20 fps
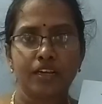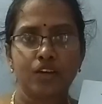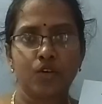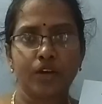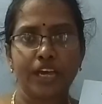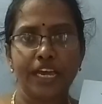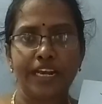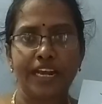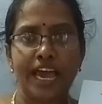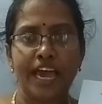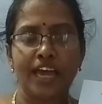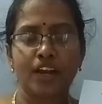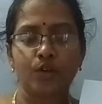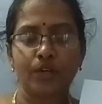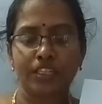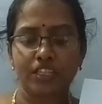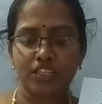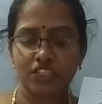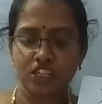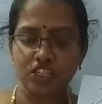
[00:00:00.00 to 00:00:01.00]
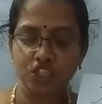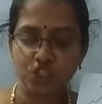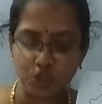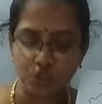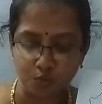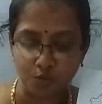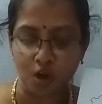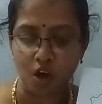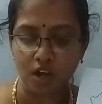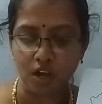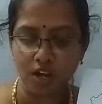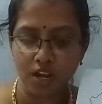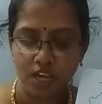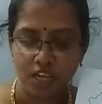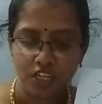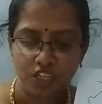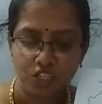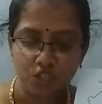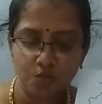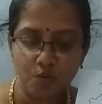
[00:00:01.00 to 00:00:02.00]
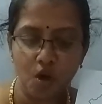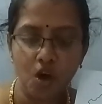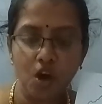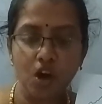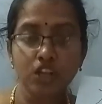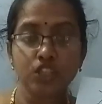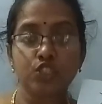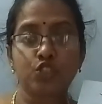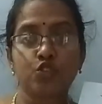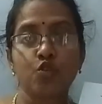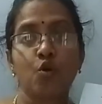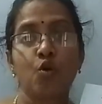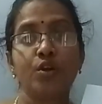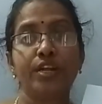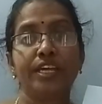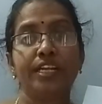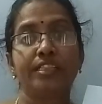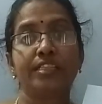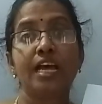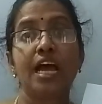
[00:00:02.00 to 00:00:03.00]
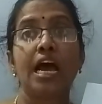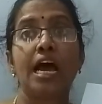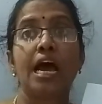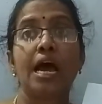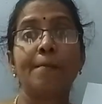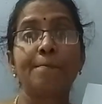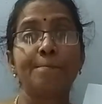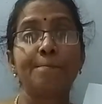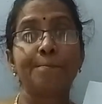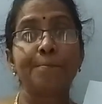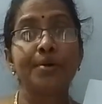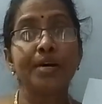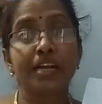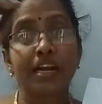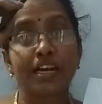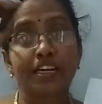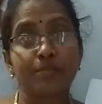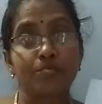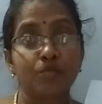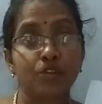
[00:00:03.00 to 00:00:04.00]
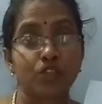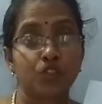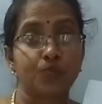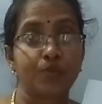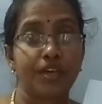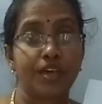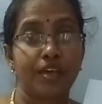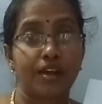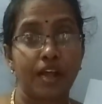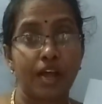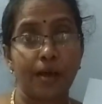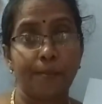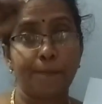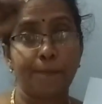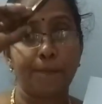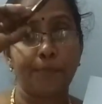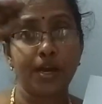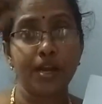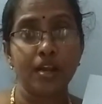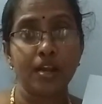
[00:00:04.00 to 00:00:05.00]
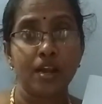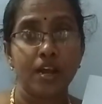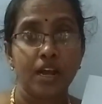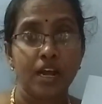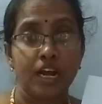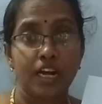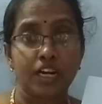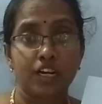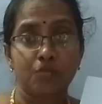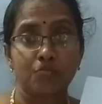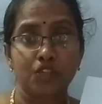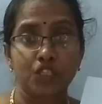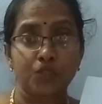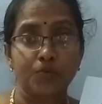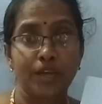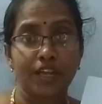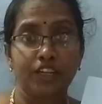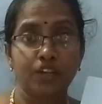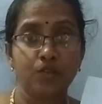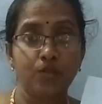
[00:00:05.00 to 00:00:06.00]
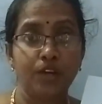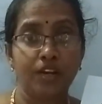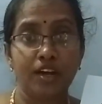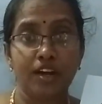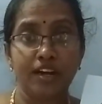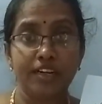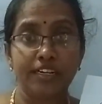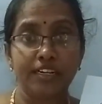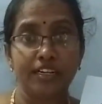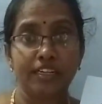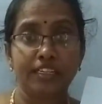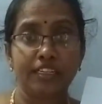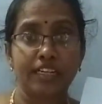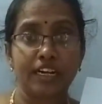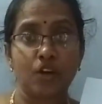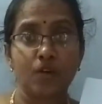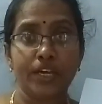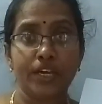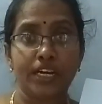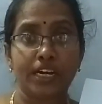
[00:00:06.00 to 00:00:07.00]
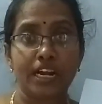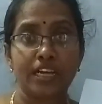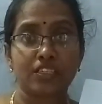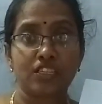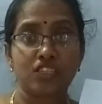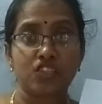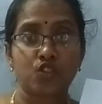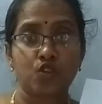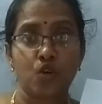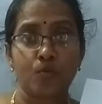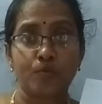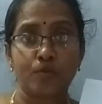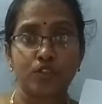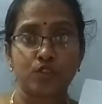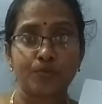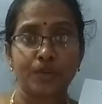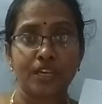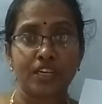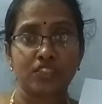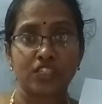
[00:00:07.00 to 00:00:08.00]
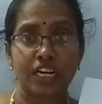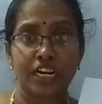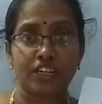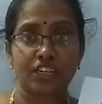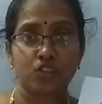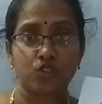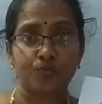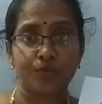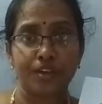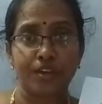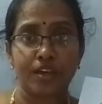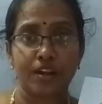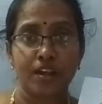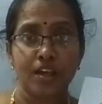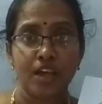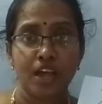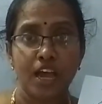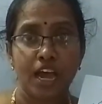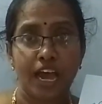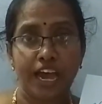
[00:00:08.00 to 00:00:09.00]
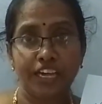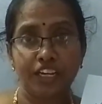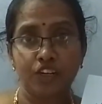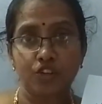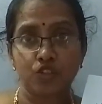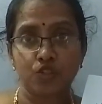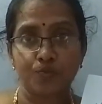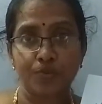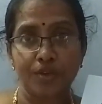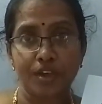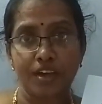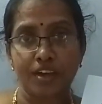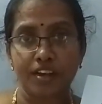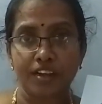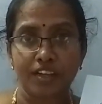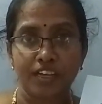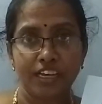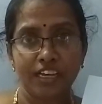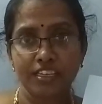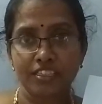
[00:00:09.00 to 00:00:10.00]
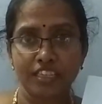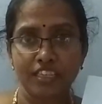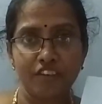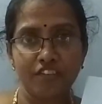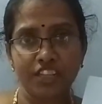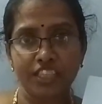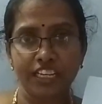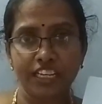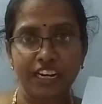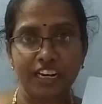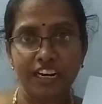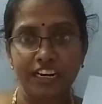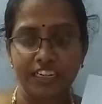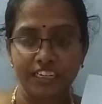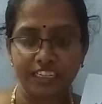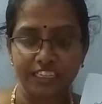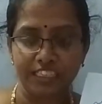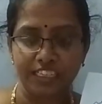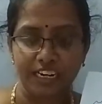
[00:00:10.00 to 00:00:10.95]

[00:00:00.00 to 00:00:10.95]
Okay, narrow in the sense, small zone in the upper atmosphere. You learned in the lower classes, troposphere, stratosphere, ionosphere. Yes, everything learned.